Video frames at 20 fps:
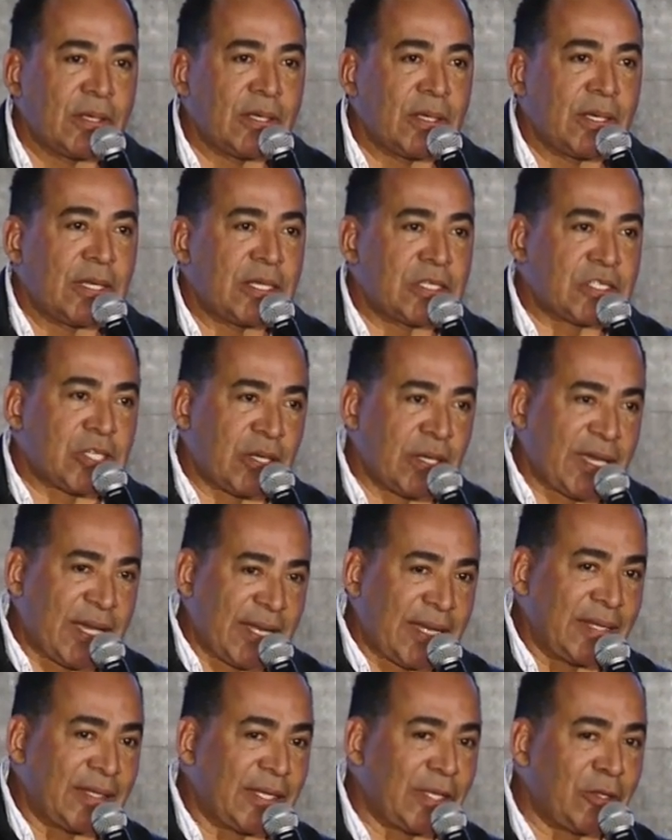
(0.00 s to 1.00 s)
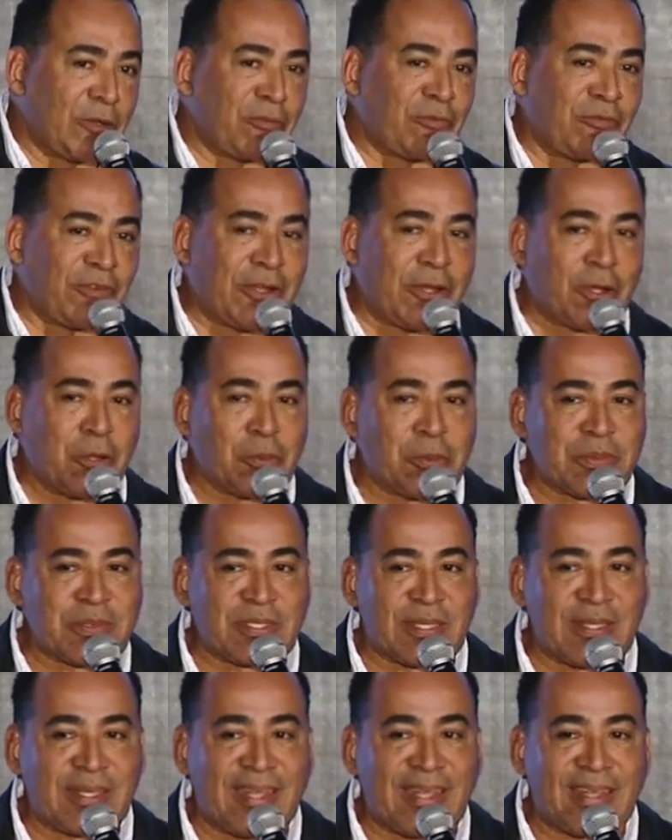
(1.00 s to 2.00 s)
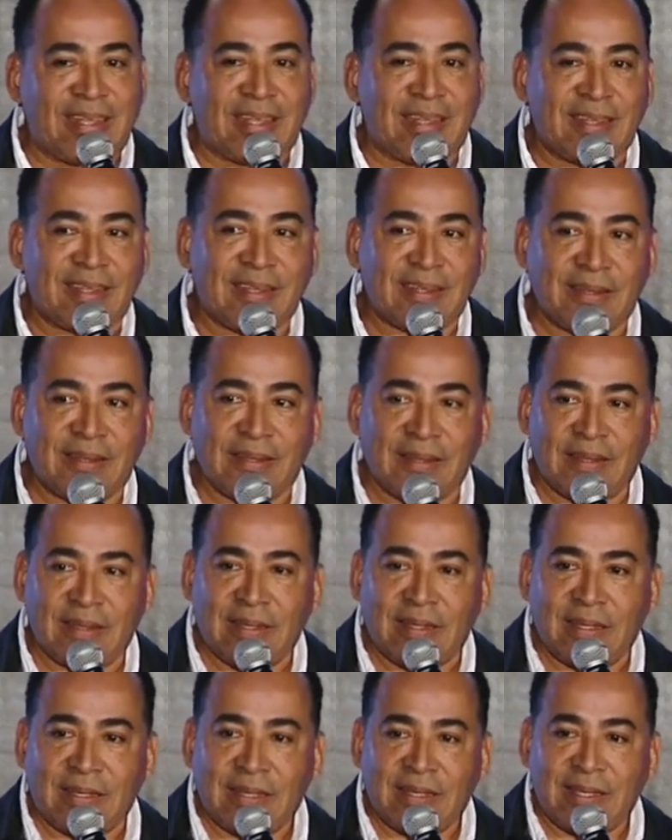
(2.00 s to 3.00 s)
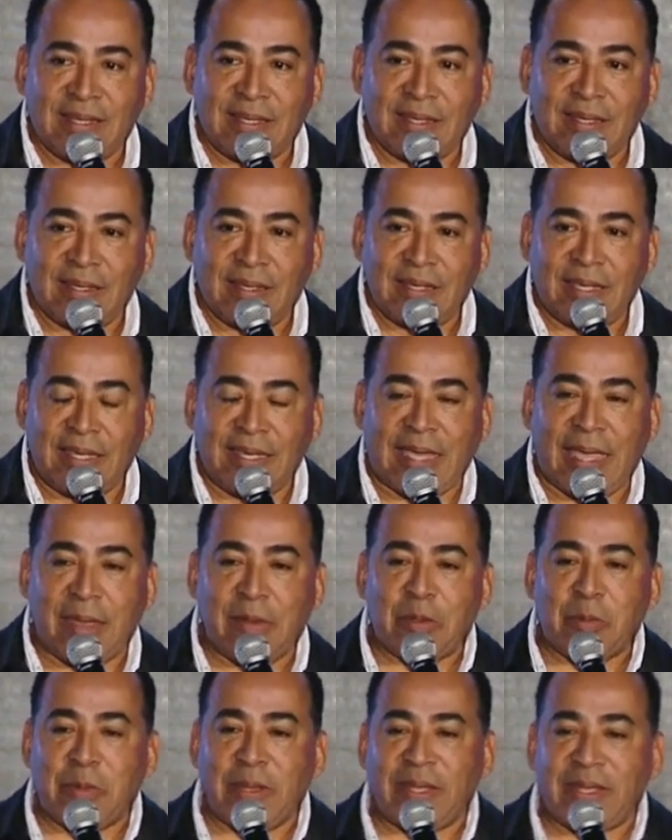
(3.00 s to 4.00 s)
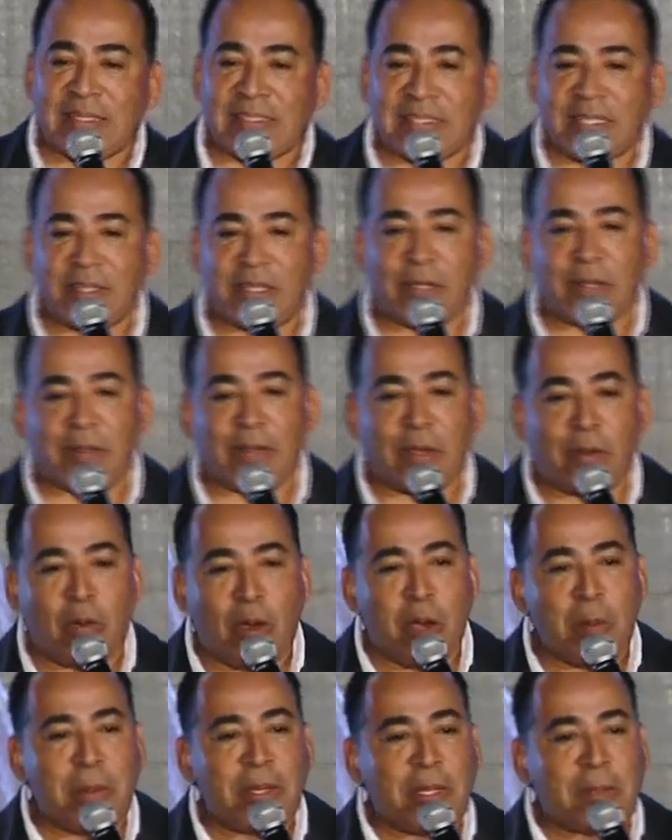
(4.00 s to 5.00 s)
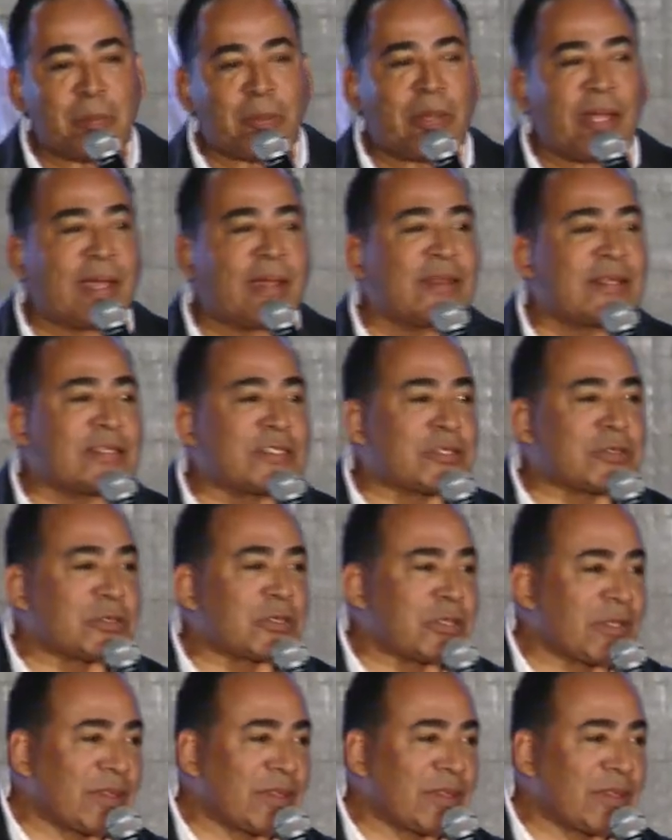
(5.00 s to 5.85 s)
he started getting little films, and then he came to me and he said, they want me to play this